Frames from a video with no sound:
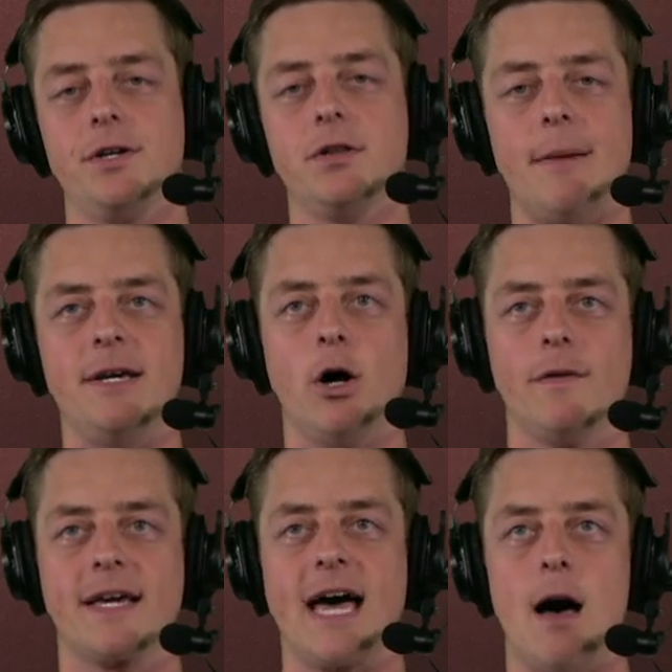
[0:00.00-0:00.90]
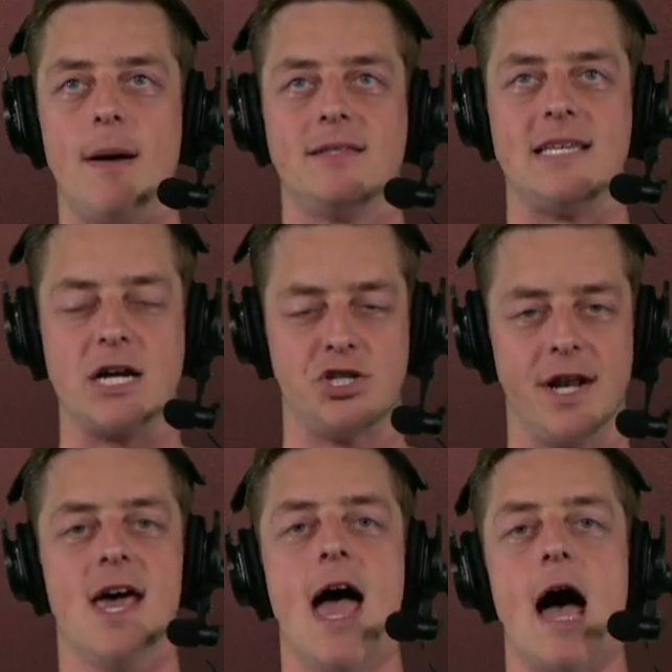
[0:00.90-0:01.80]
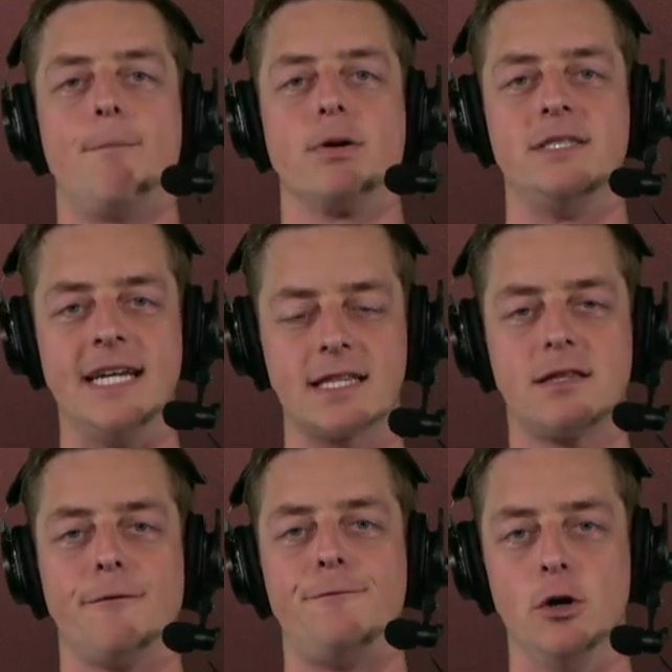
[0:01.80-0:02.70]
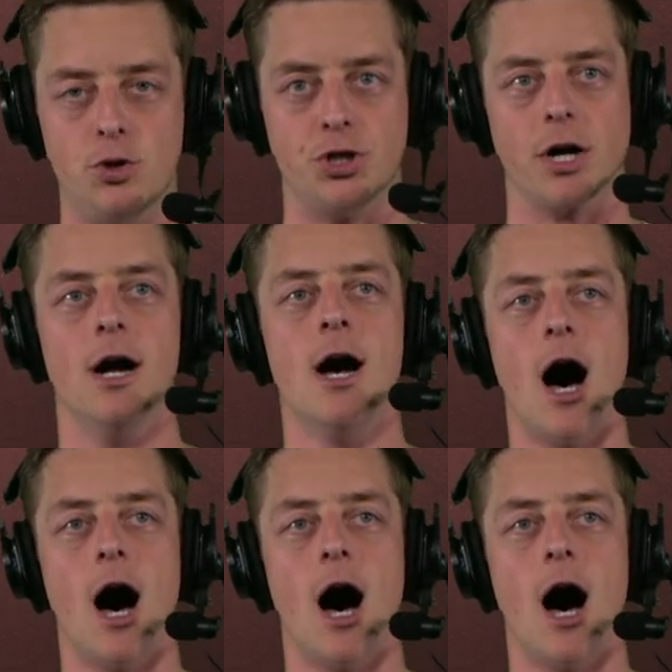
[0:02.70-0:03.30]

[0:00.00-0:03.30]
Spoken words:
You let me know in the comment section and predict the future